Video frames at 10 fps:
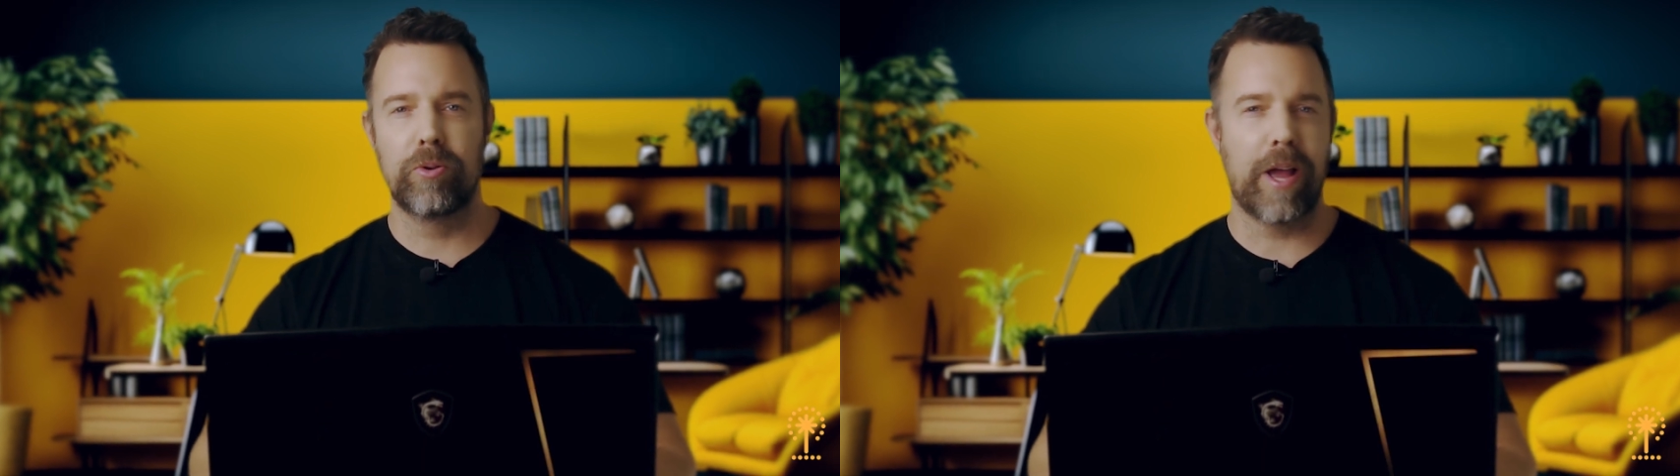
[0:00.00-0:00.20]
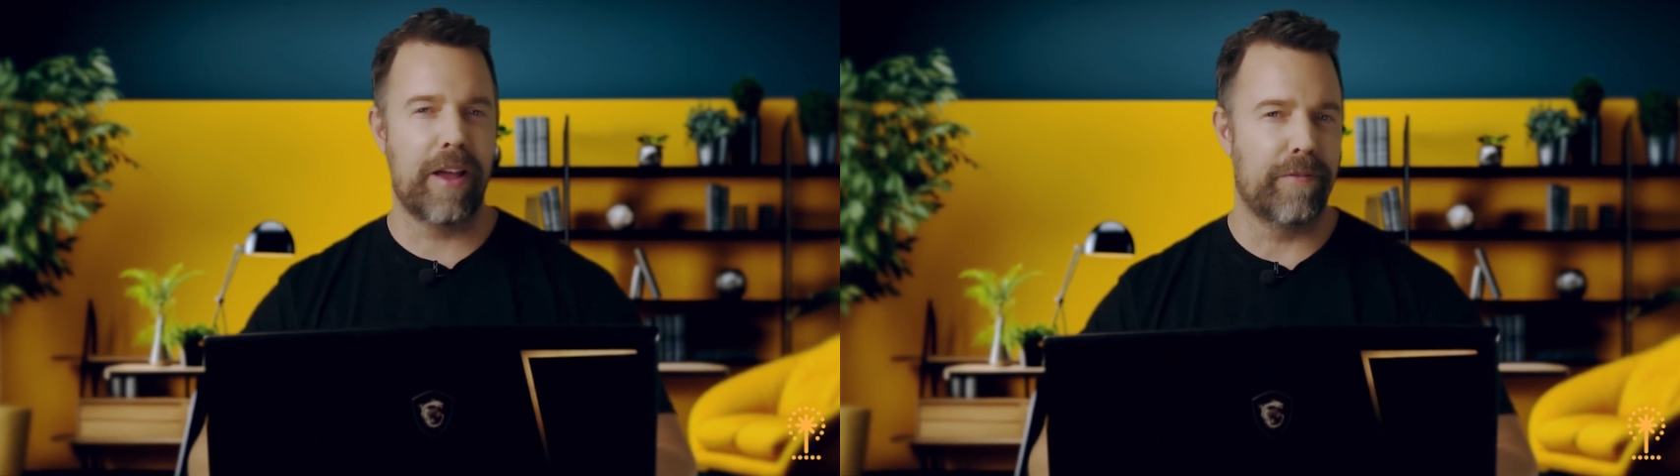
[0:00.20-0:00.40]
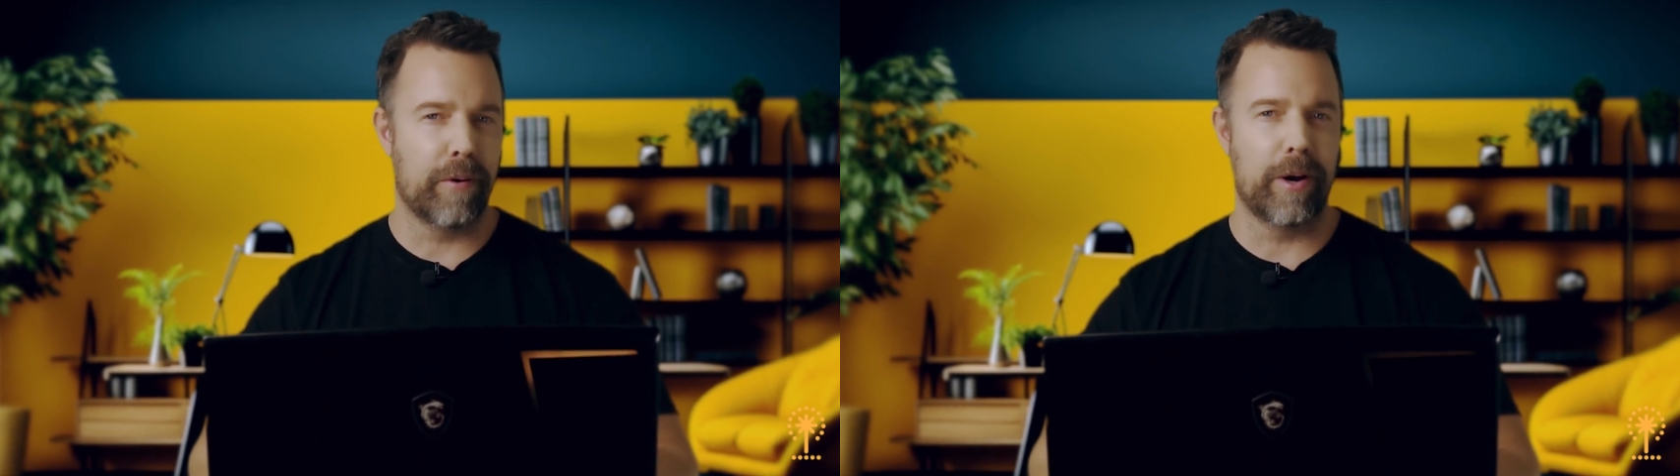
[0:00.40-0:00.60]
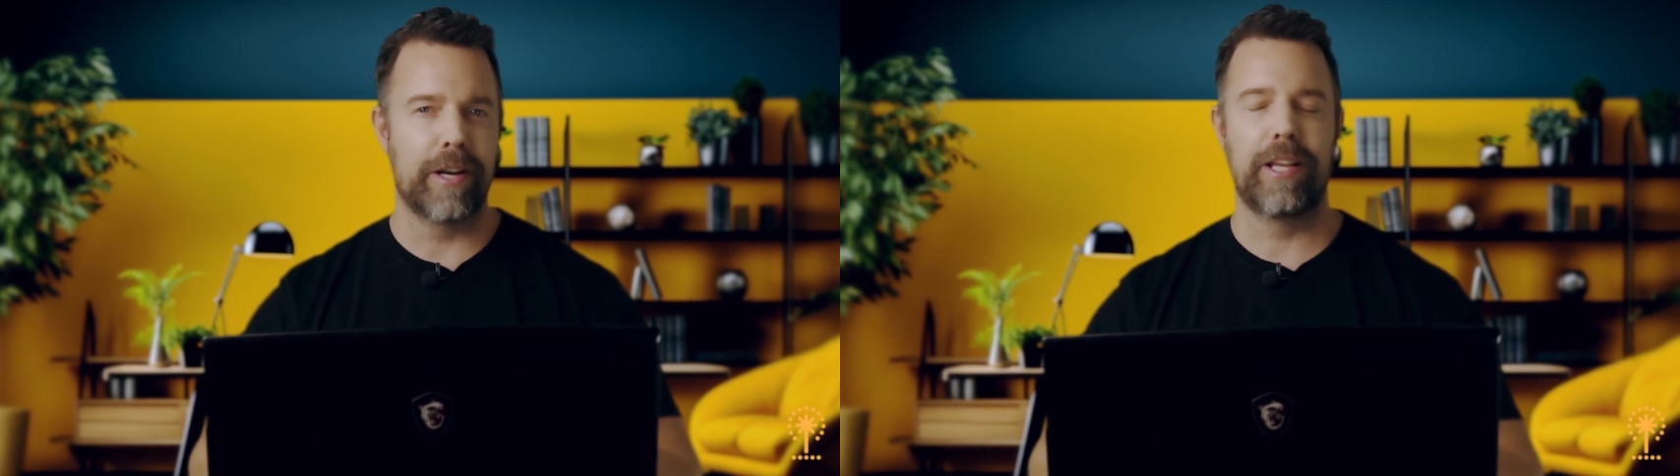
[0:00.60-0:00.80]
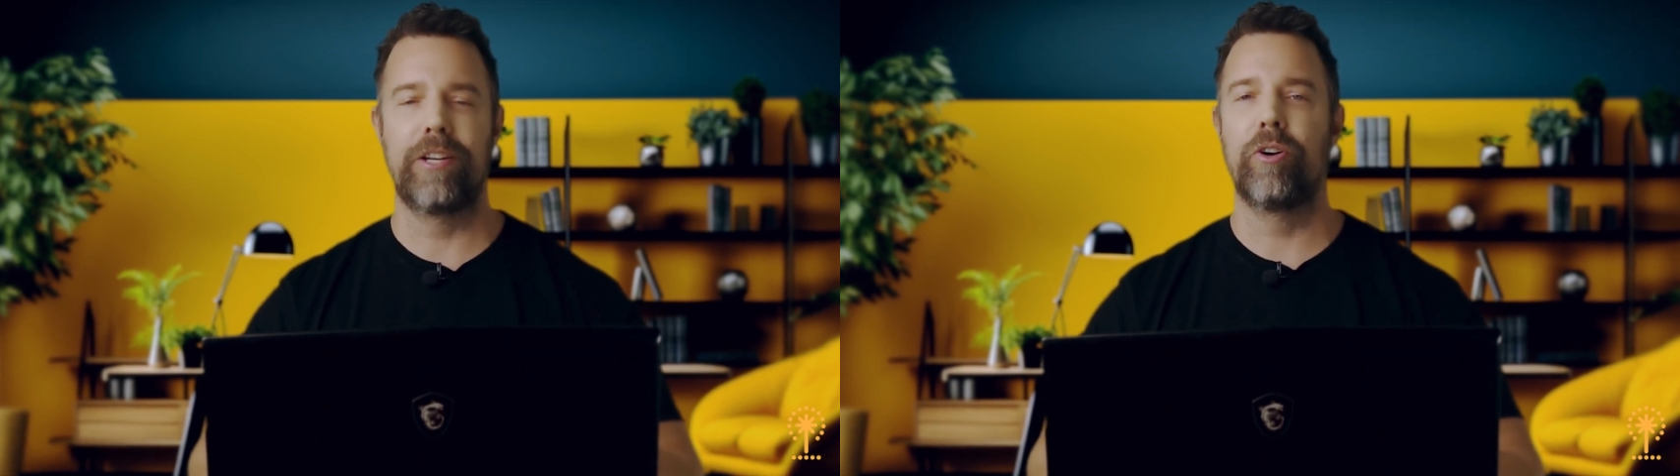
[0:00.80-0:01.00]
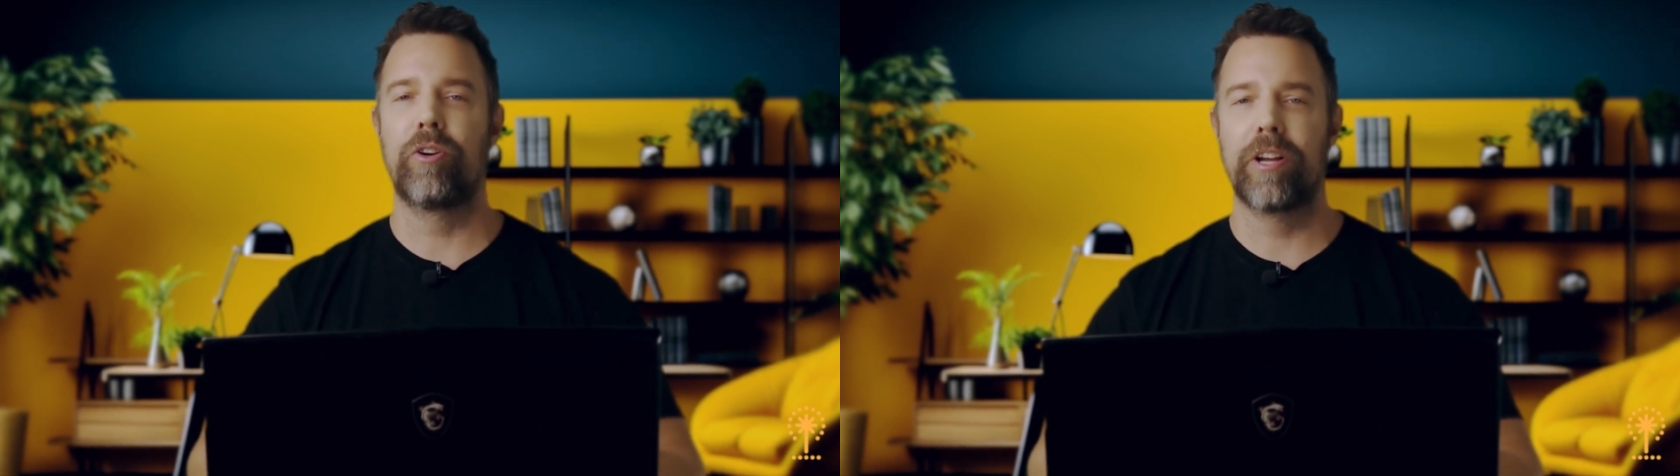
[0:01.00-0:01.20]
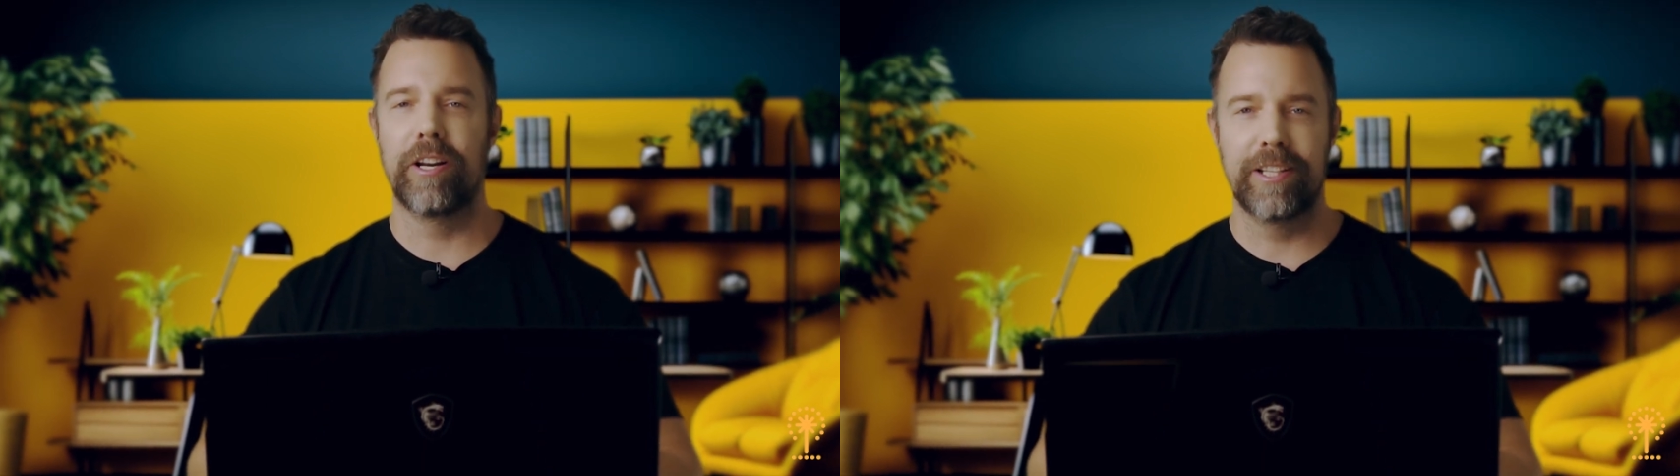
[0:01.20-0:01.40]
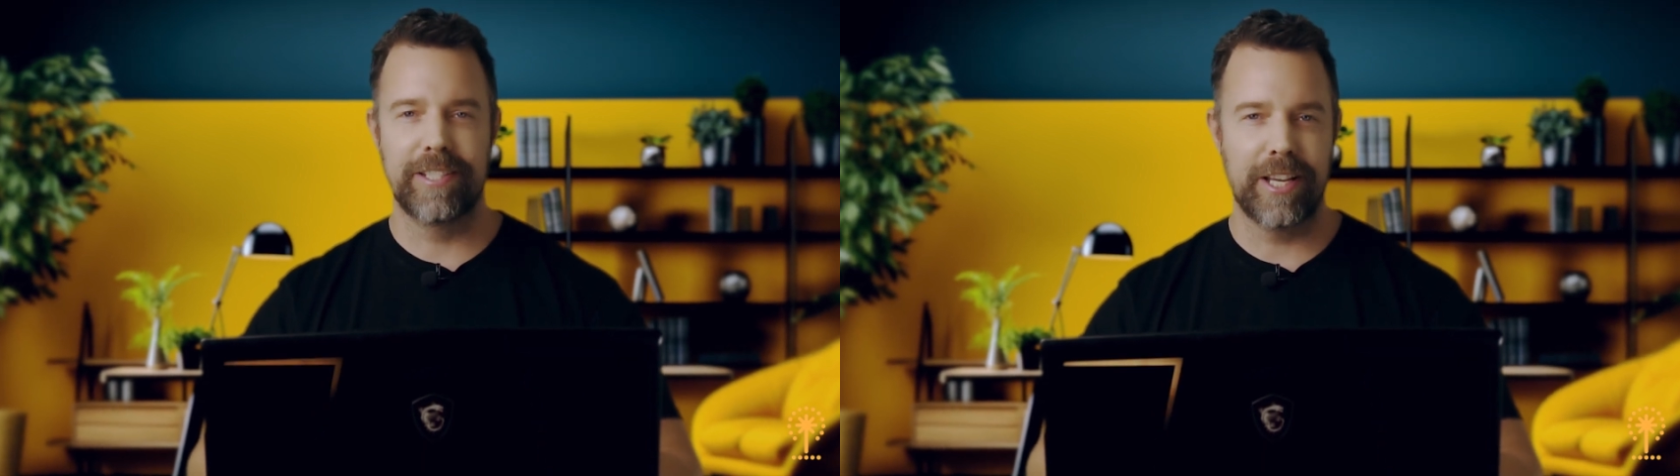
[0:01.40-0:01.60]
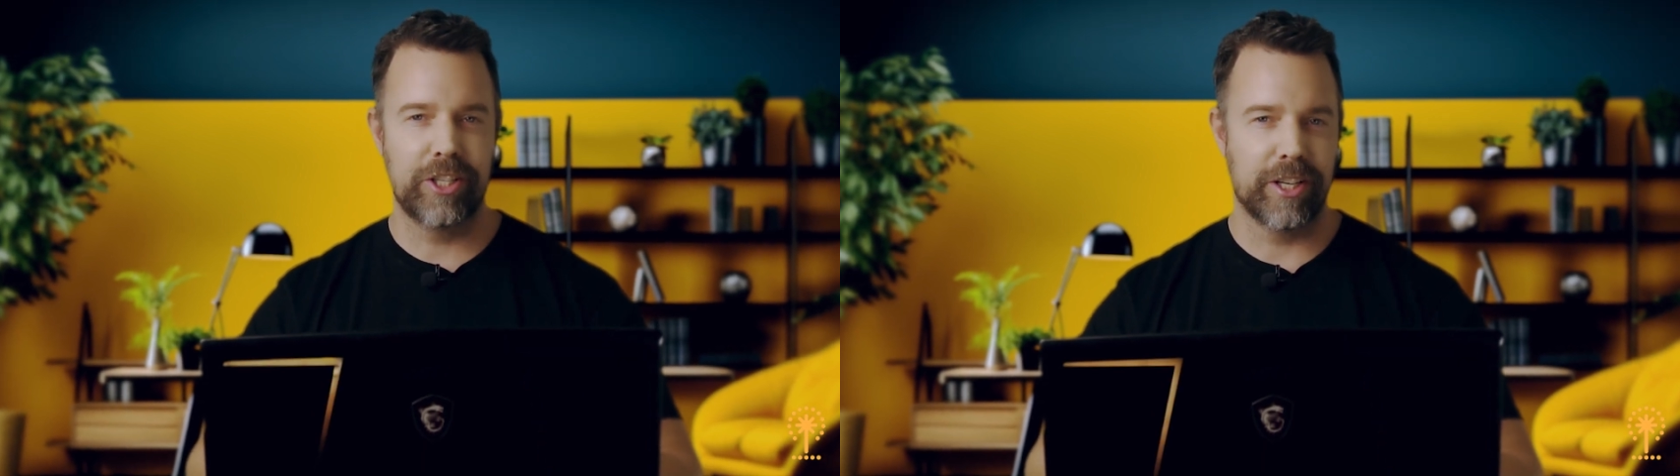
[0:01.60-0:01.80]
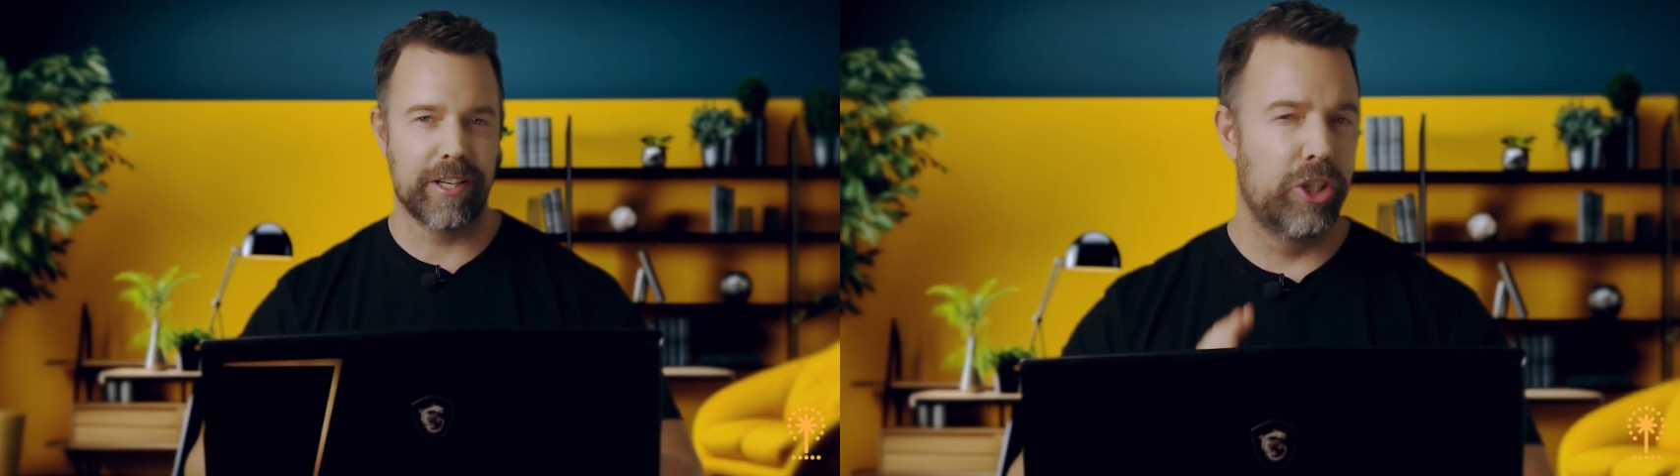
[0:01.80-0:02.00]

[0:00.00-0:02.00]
to everyone in your organization,